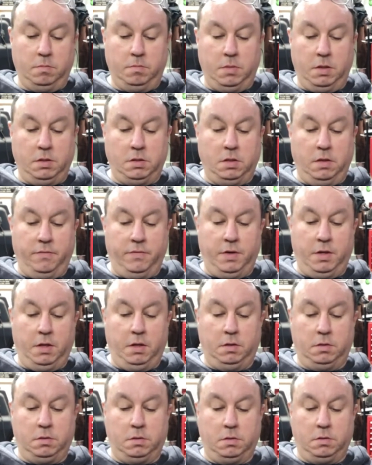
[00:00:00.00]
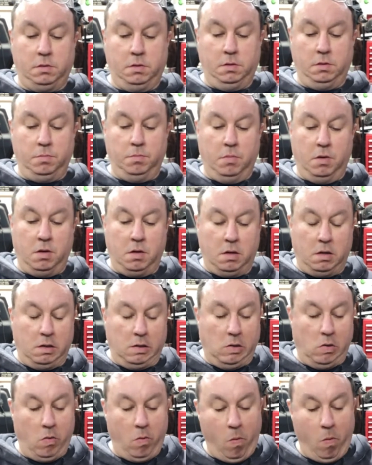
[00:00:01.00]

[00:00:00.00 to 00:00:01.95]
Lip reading: by 7/8 inch bar.